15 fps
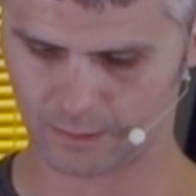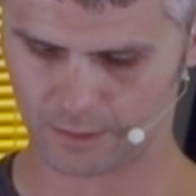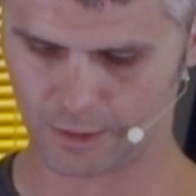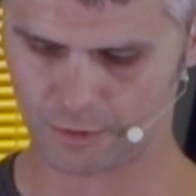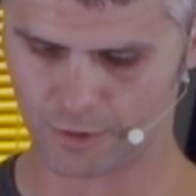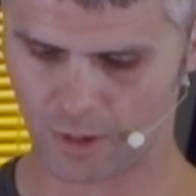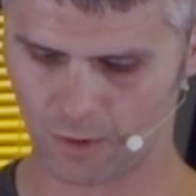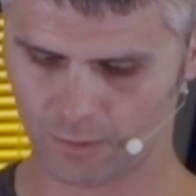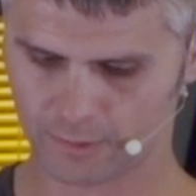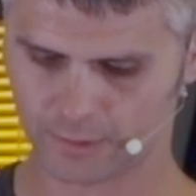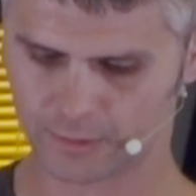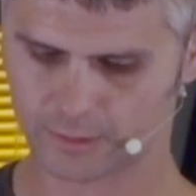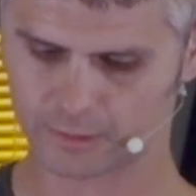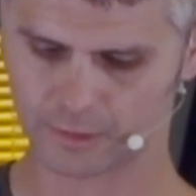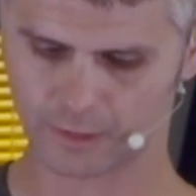You
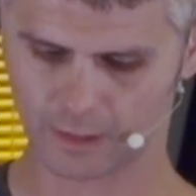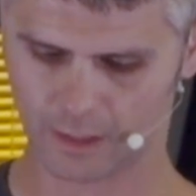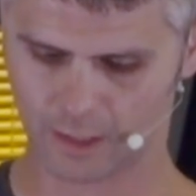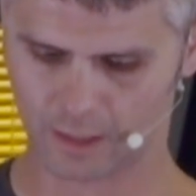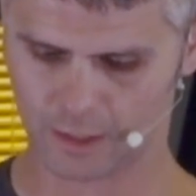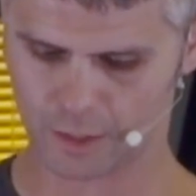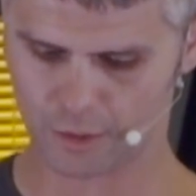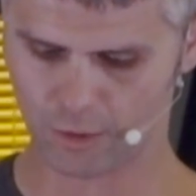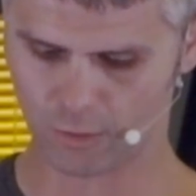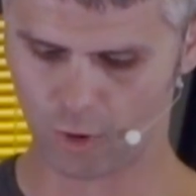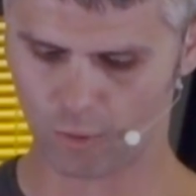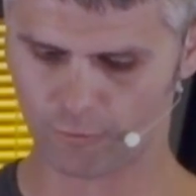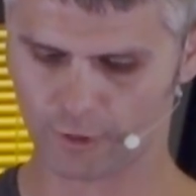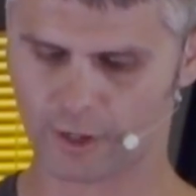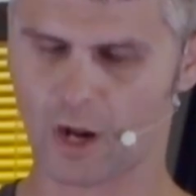don't
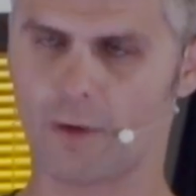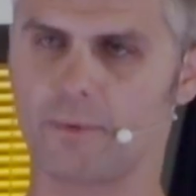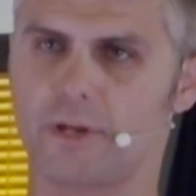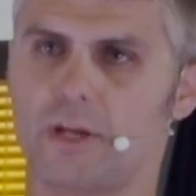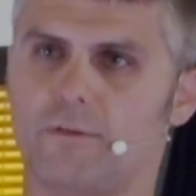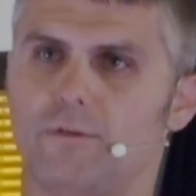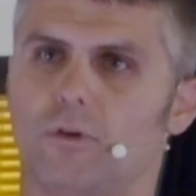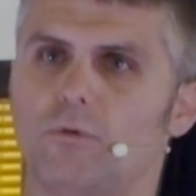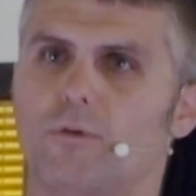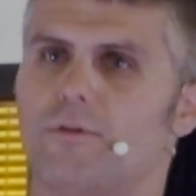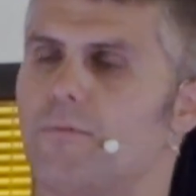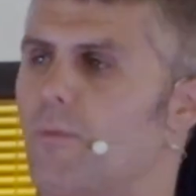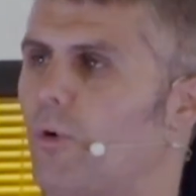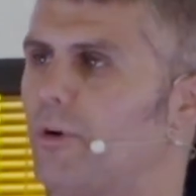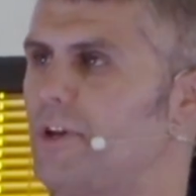overcome evil
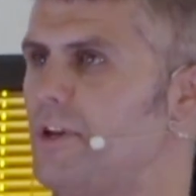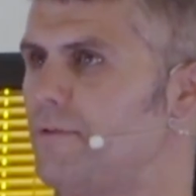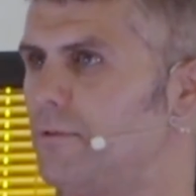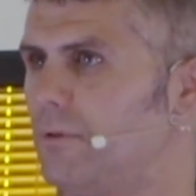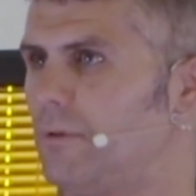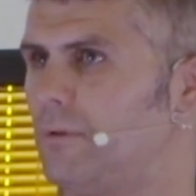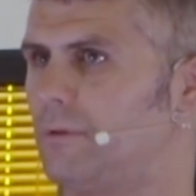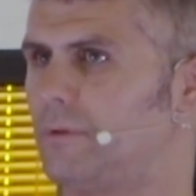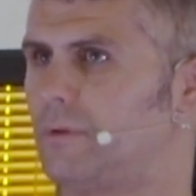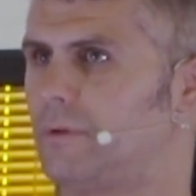with more evil.